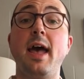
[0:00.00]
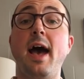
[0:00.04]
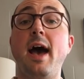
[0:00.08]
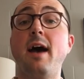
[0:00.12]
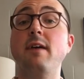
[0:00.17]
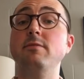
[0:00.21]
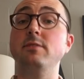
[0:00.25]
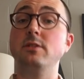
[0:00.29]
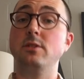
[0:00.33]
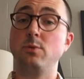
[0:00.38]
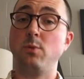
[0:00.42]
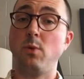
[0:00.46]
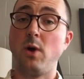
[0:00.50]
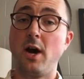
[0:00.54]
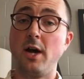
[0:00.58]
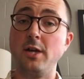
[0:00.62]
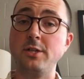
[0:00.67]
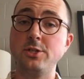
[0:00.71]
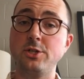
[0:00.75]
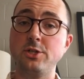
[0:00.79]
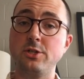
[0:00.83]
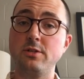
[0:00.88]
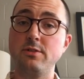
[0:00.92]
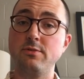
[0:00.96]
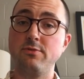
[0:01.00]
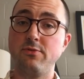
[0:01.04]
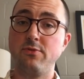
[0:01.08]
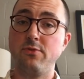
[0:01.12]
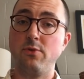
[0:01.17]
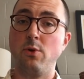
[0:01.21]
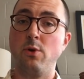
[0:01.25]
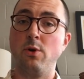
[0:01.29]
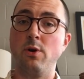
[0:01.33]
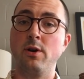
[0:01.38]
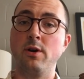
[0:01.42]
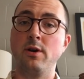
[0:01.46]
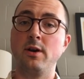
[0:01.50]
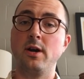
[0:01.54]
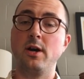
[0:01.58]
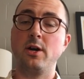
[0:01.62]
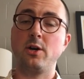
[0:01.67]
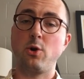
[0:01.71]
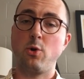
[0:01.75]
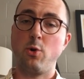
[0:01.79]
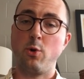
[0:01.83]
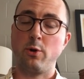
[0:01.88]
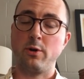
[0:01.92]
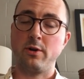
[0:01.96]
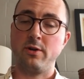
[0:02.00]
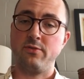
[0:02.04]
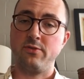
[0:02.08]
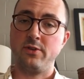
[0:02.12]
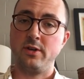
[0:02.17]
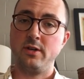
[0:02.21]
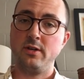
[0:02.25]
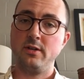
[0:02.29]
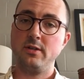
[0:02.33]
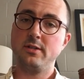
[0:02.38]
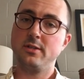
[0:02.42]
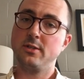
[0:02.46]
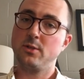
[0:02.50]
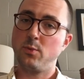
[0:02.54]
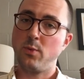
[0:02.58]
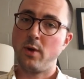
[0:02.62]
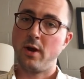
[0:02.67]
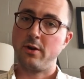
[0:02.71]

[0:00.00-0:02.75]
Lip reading: but I have swatched for a Cordova